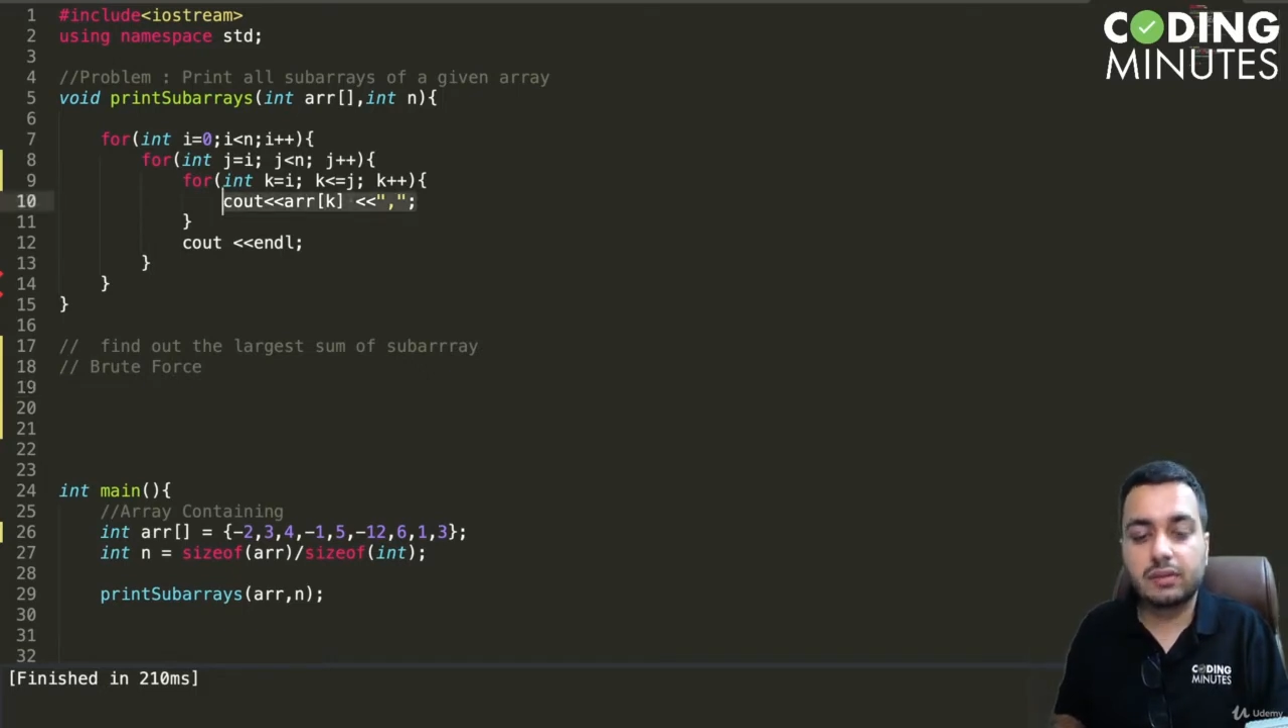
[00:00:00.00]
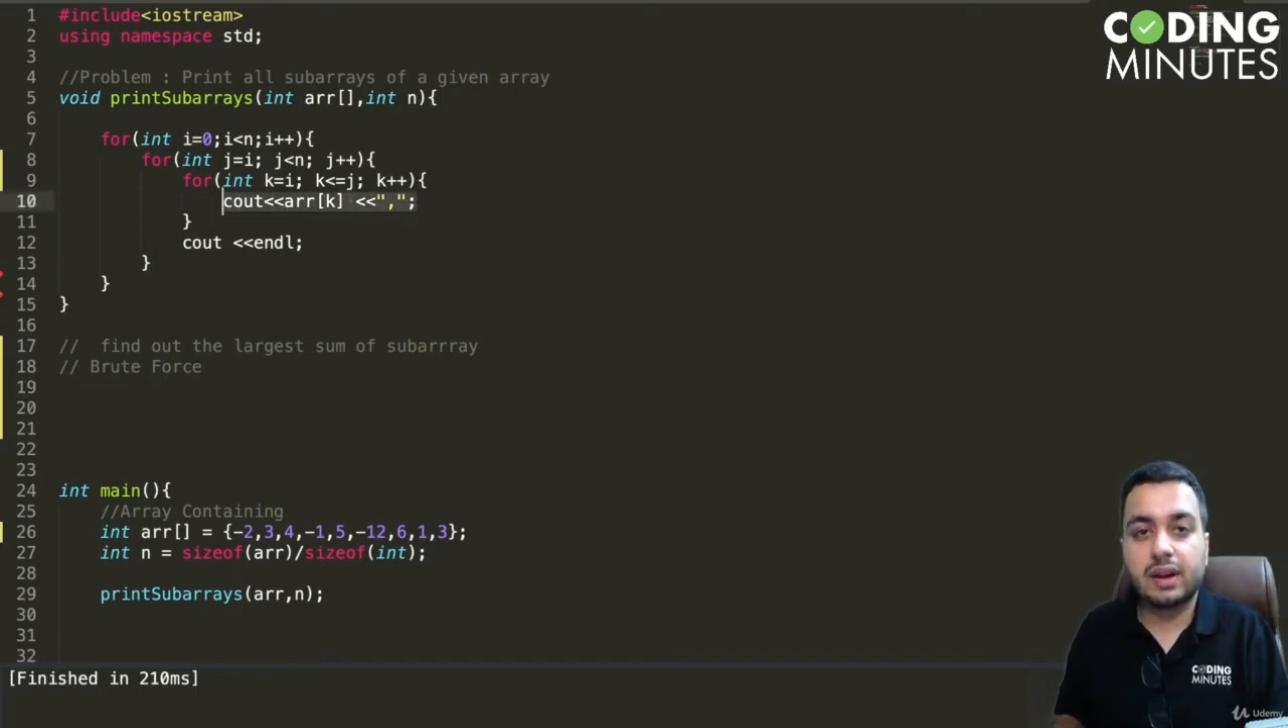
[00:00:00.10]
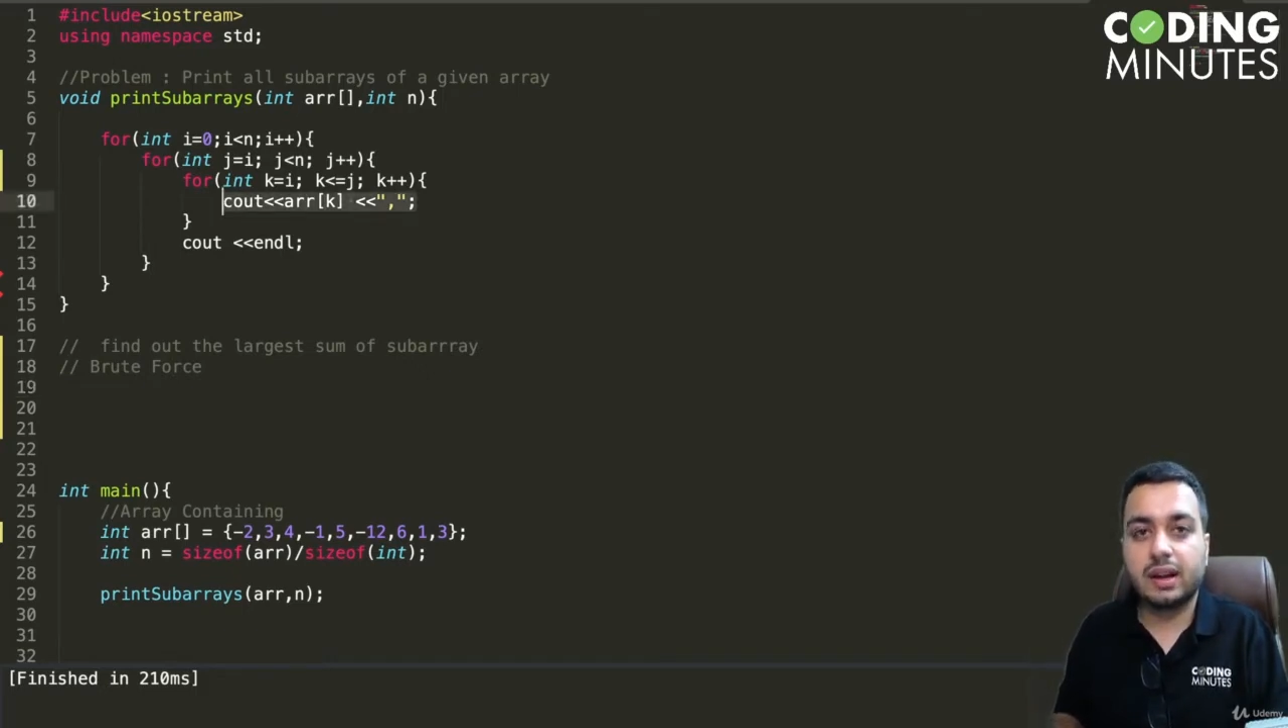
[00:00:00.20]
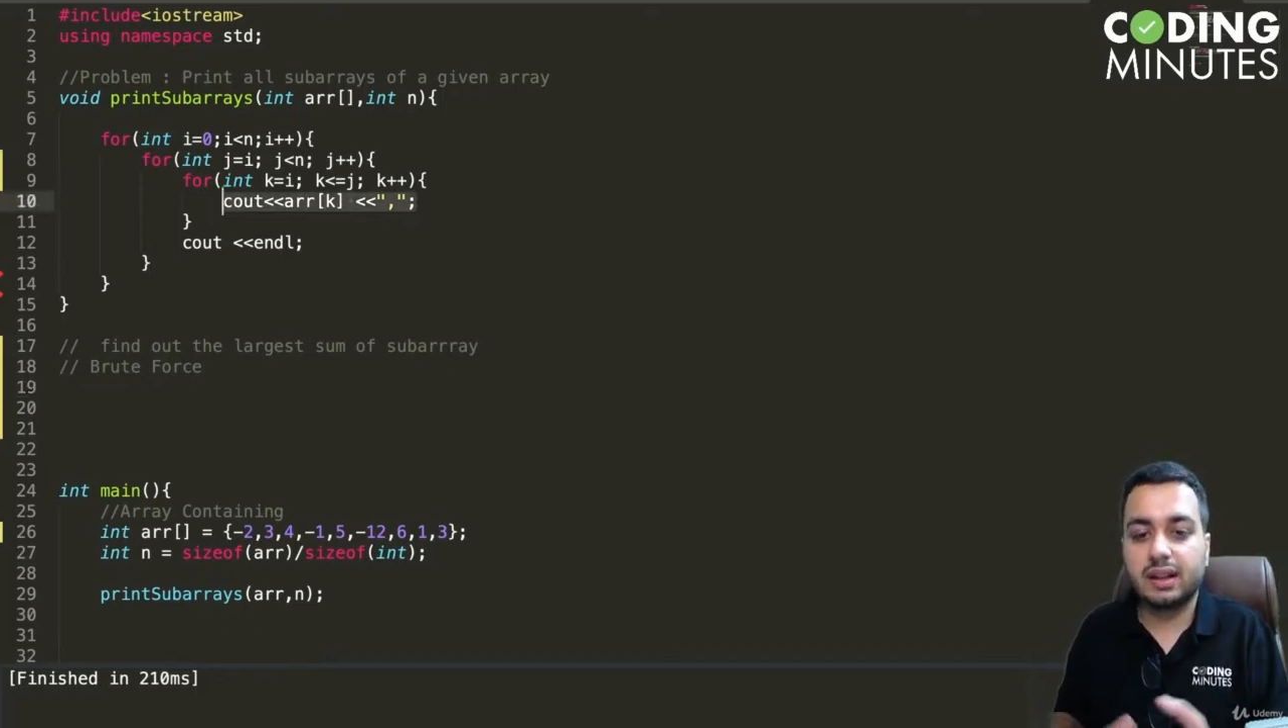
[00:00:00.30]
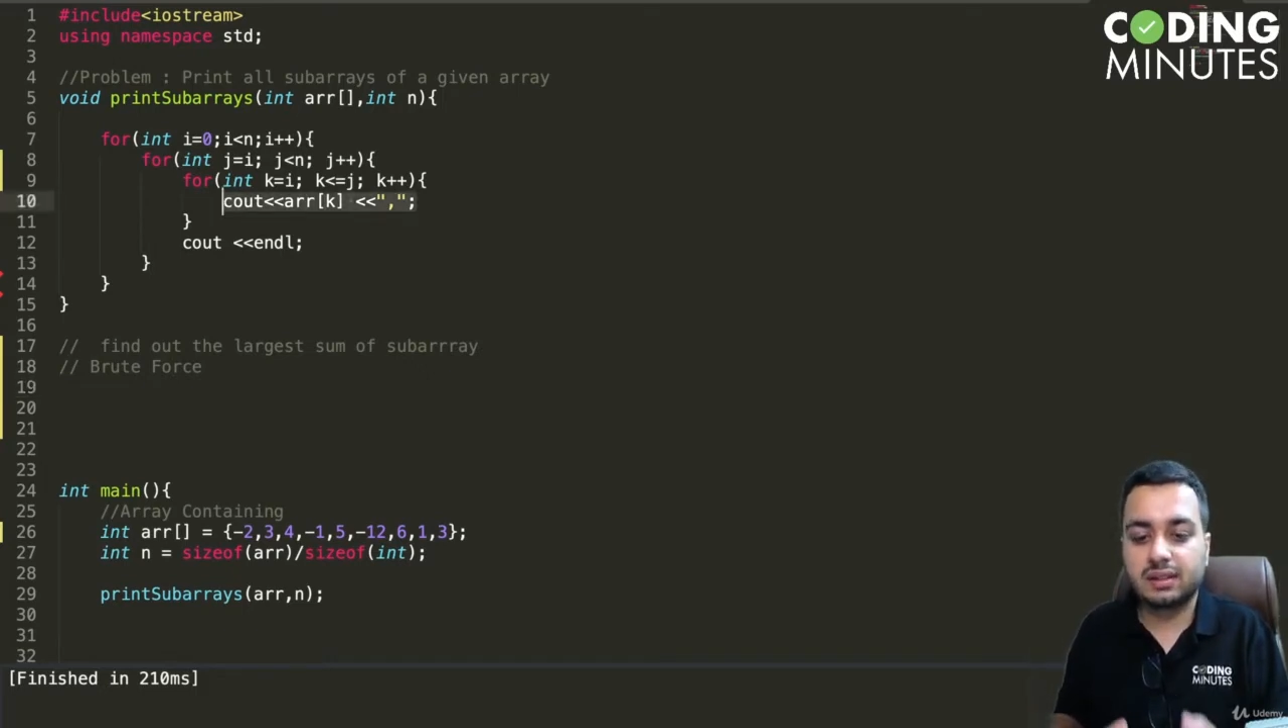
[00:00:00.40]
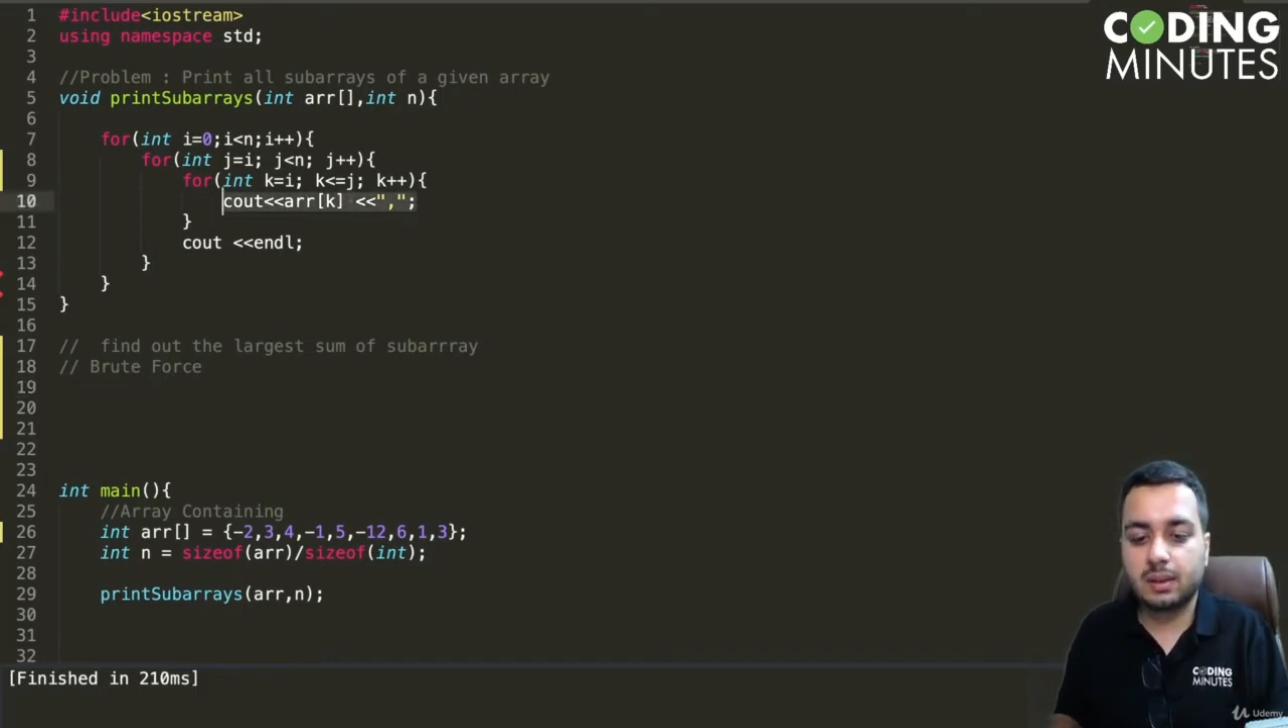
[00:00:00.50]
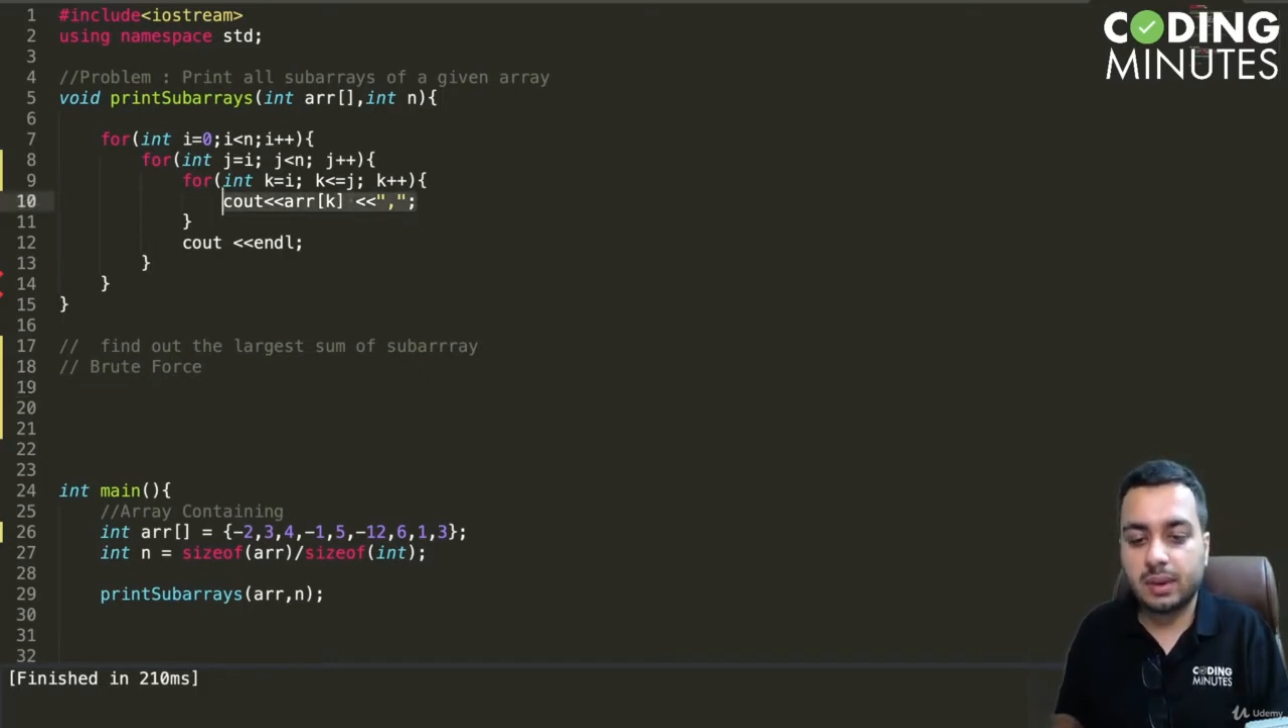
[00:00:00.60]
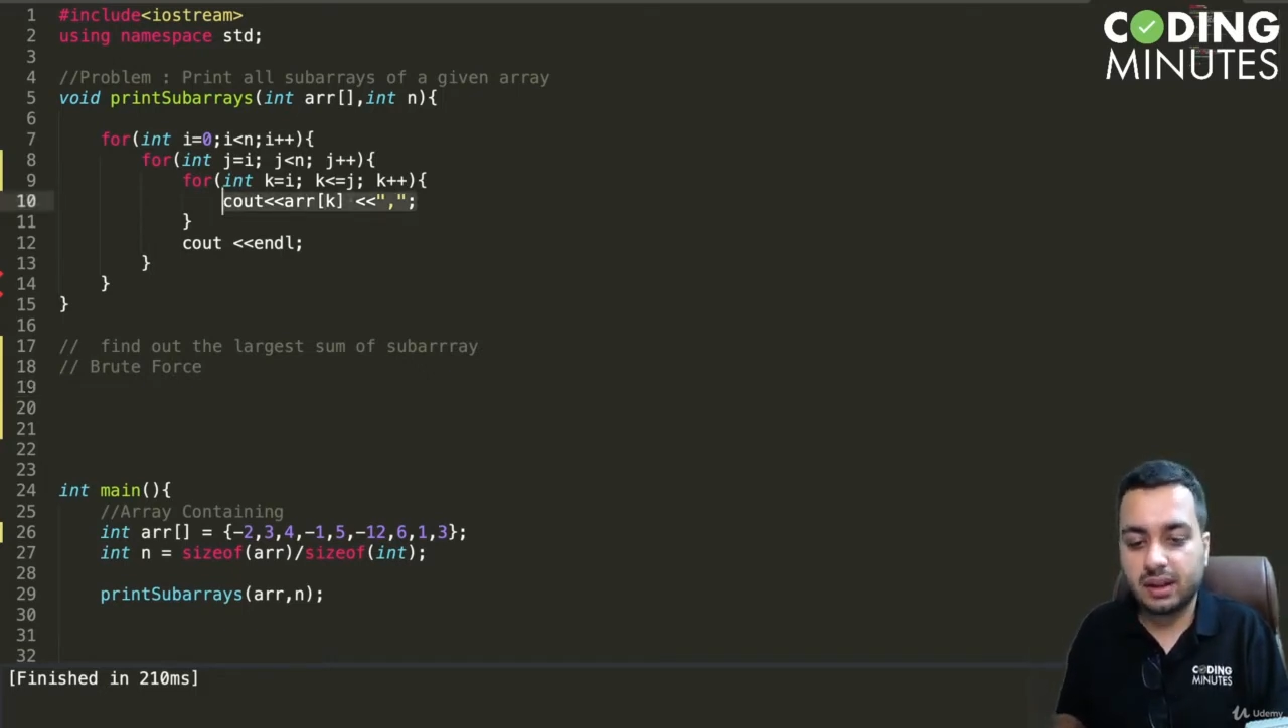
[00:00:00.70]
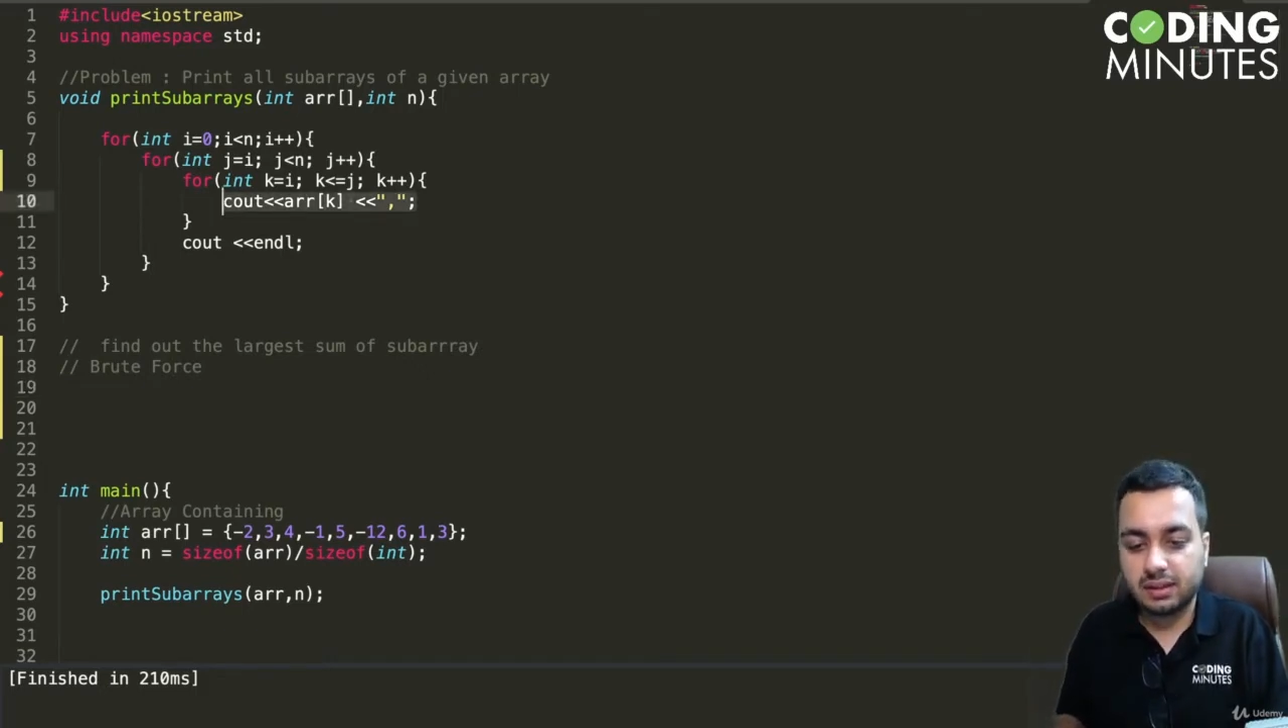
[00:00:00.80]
finding subarrays.